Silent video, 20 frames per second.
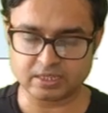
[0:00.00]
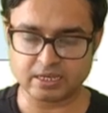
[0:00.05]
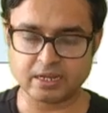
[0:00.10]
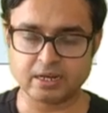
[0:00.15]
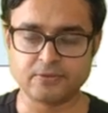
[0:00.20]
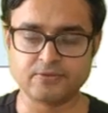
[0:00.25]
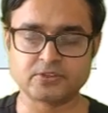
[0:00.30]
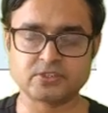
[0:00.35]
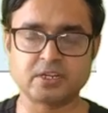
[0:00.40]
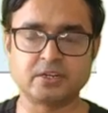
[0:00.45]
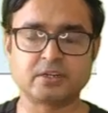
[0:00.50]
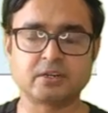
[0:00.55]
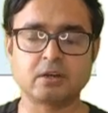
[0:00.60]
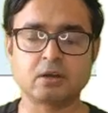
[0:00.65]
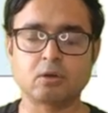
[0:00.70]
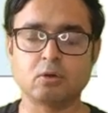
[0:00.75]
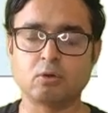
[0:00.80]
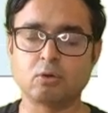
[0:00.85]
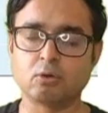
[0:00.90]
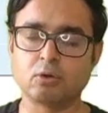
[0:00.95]
there in
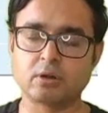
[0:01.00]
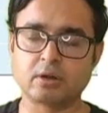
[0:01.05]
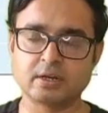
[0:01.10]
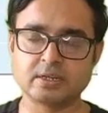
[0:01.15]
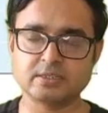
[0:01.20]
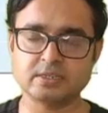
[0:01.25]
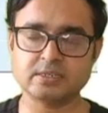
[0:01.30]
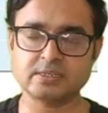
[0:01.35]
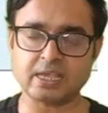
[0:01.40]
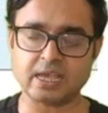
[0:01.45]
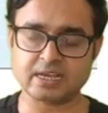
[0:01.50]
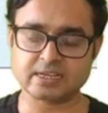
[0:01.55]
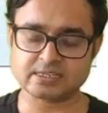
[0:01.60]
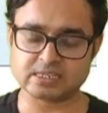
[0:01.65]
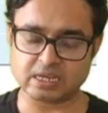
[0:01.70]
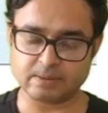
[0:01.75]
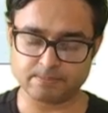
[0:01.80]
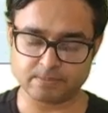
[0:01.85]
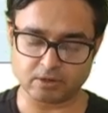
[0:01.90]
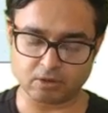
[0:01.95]
central core disease,
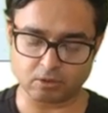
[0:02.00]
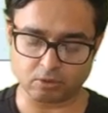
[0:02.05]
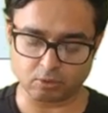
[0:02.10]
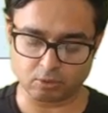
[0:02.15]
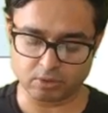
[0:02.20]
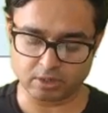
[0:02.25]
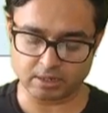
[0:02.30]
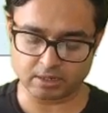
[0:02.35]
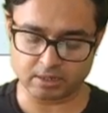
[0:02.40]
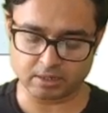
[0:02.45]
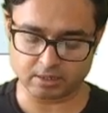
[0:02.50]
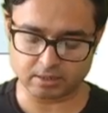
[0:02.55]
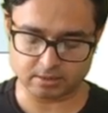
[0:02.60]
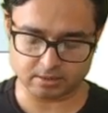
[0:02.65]
except all